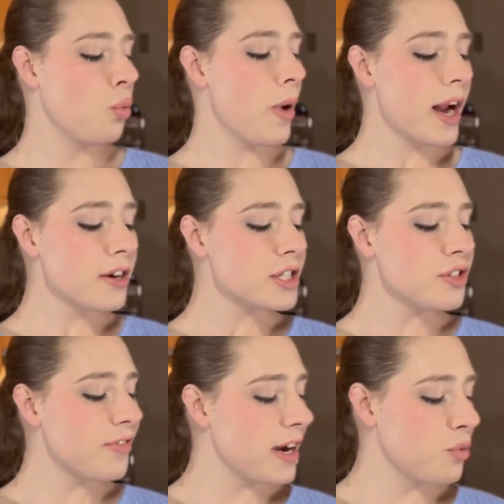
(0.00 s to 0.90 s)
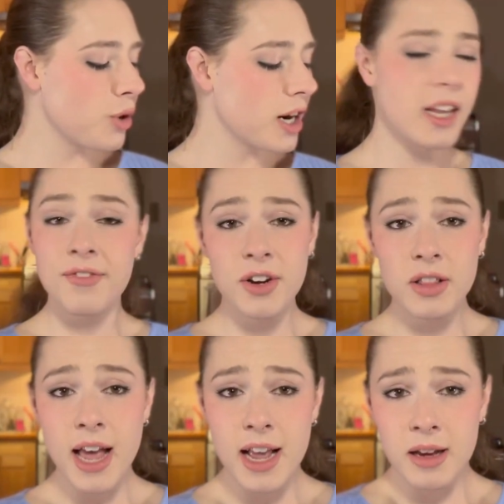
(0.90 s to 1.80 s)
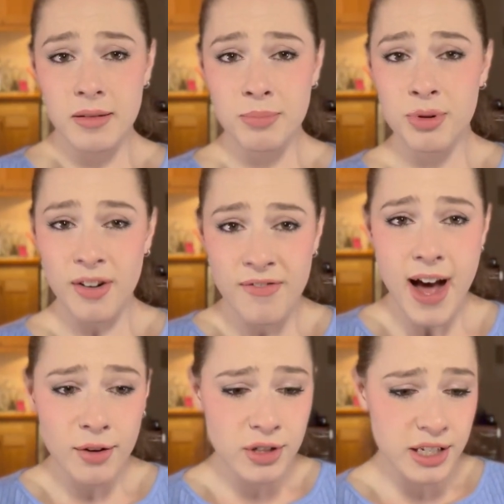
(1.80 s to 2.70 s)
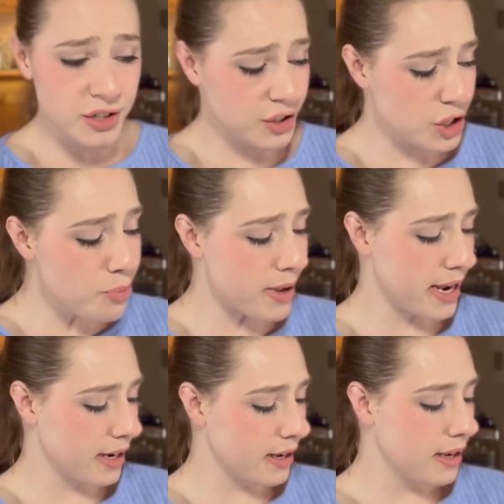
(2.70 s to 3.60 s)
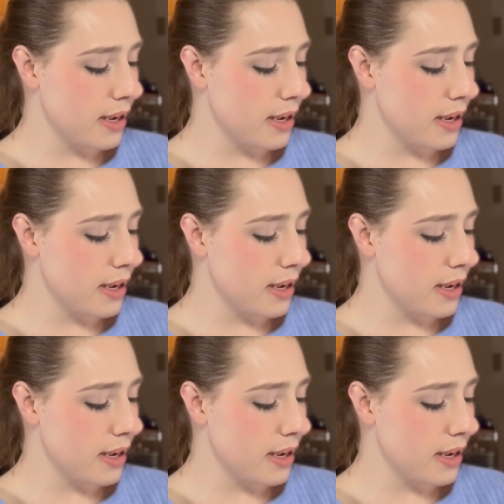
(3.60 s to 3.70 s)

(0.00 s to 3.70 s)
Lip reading: where do you find work if you're like profoundly stupid?